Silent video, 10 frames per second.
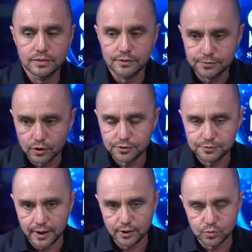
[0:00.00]
The
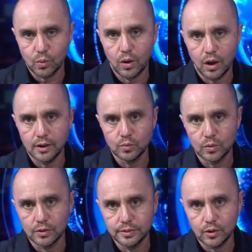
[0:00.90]
first phase one
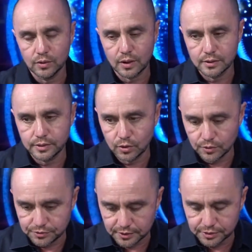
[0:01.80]
will they'll
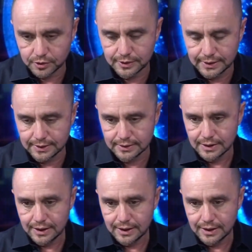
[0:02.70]
they'll sit there and,